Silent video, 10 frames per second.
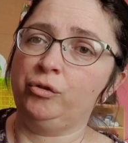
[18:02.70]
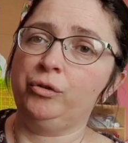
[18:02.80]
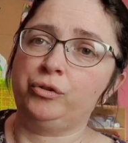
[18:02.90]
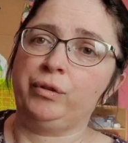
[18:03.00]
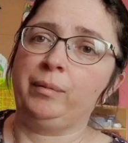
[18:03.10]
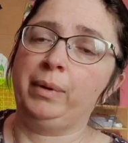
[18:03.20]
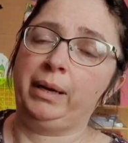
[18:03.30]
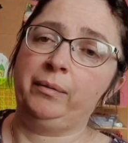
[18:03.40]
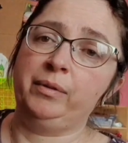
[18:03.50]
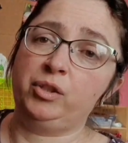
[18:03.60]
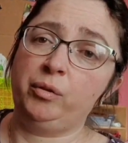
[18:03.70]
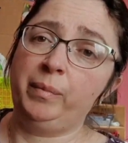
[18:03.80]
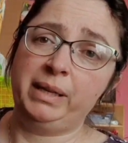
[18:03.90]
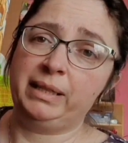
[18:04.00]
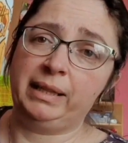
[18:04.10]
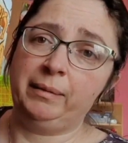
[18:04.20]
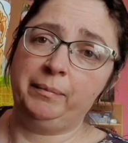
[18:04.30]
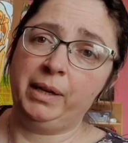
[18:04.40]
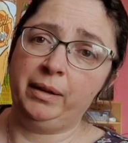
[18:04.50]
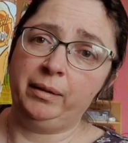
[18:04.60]
drawstring bag. So I basically
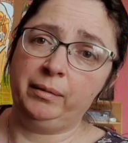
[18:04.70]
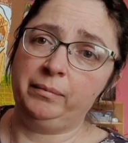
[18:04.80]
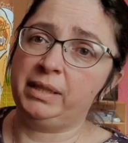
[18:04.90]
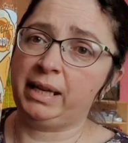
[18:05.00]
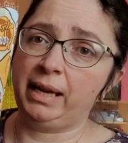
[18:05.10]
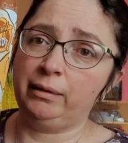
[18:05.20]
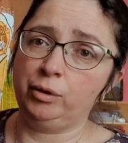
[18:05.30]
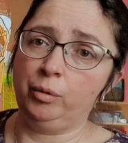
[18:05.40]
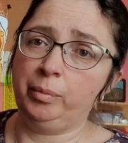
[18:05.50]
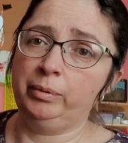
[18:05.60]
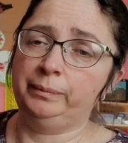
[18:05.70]
scaled up